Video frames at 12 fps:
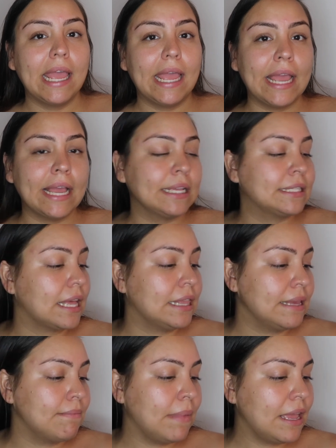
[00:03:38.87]
is
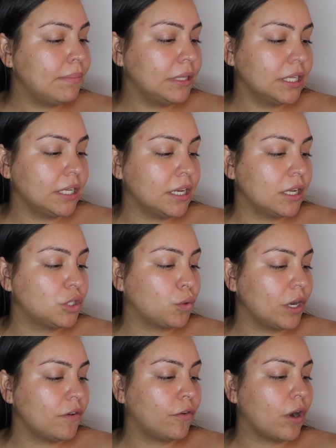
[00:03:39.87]
the Maybelline
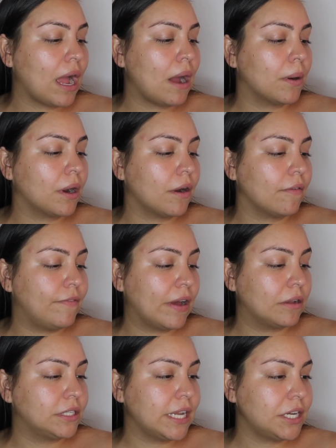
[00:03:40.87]
24-Hour
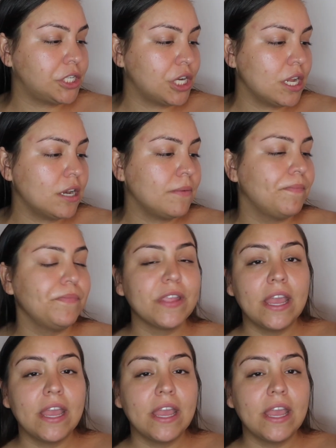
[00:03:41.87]
Foundation.